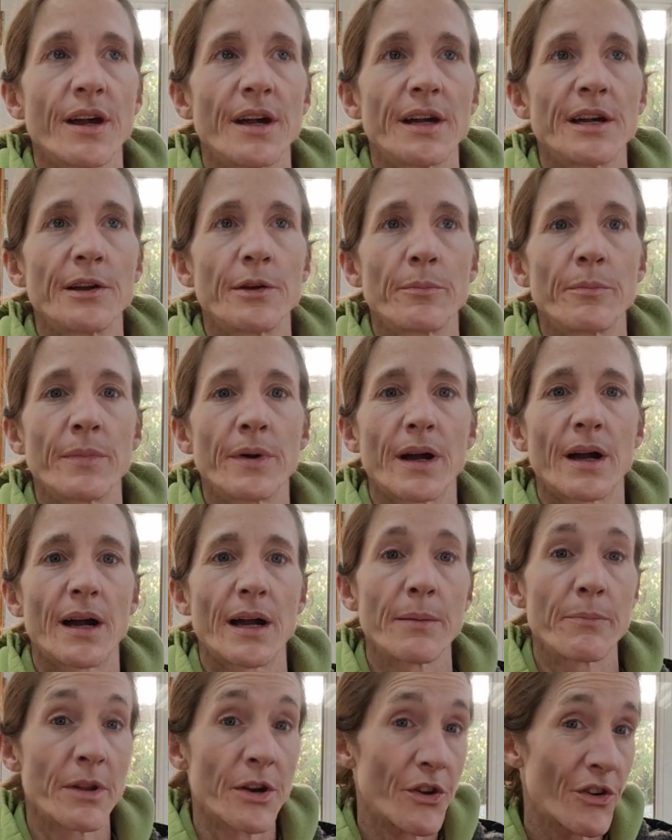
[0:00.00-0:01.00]

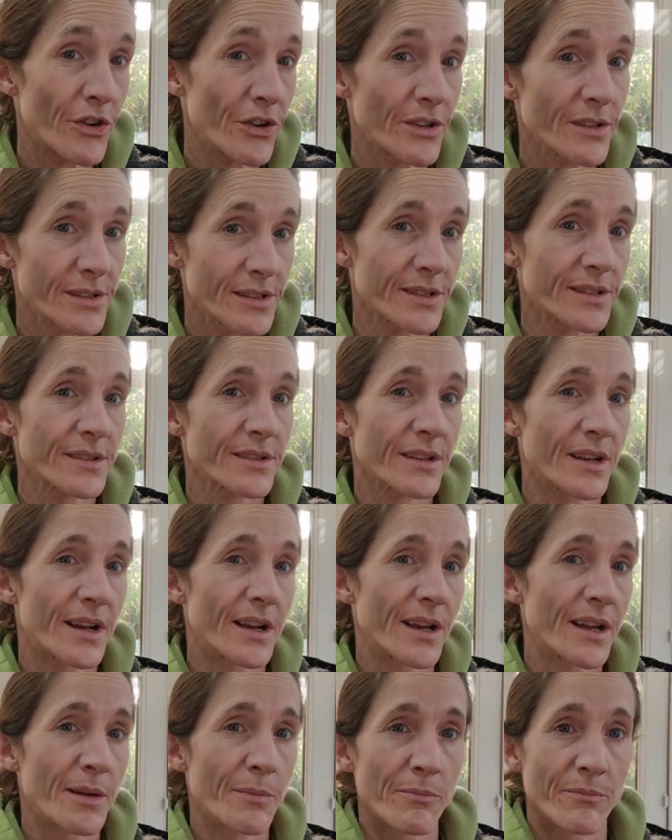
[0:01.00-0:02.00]
I'm an artist,
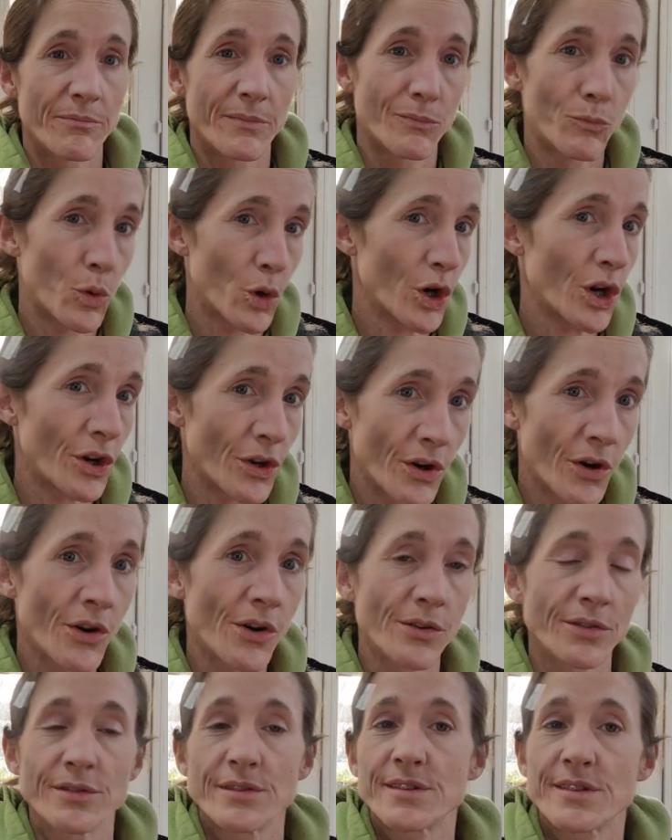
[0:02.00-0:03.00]
I work on
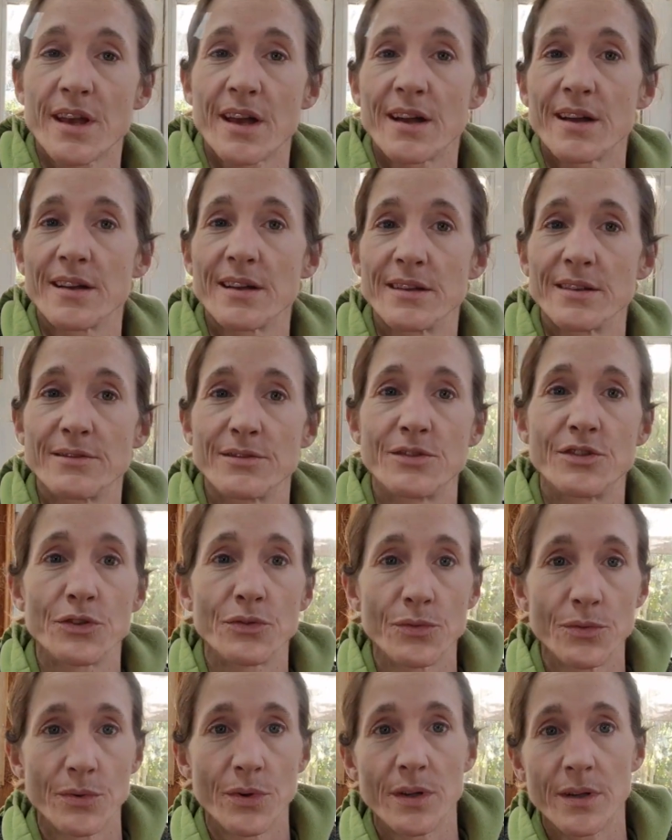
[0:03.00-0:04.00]
cars, I
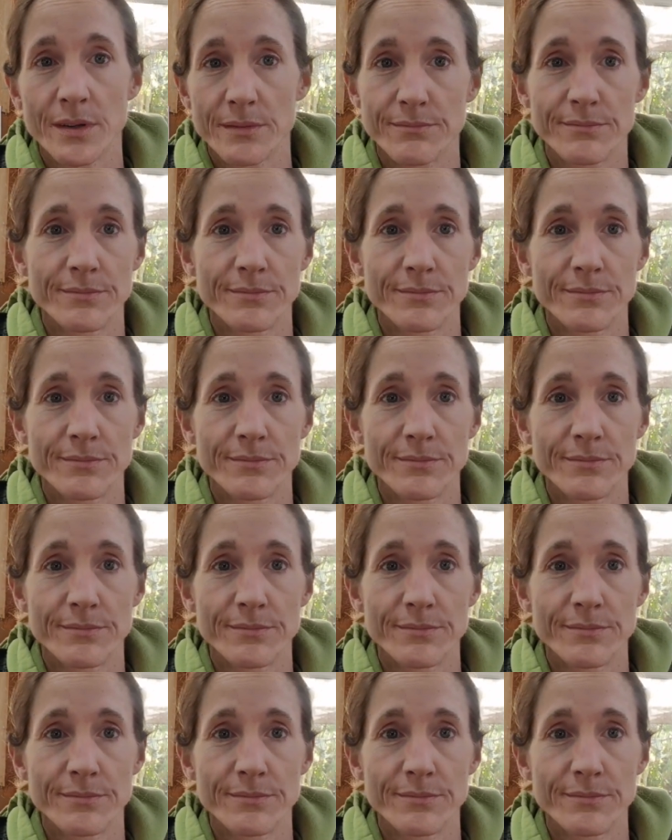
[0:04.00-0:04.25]
do